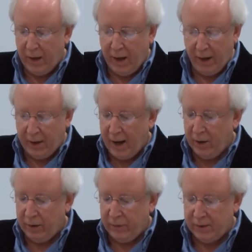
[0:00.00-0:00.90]
and
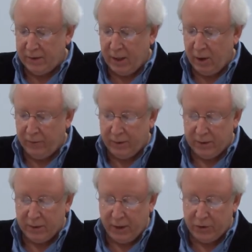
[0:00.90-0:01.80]
out of itself in
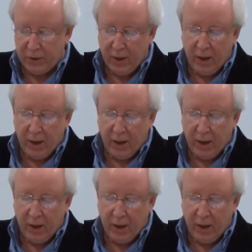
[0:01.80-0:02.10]
such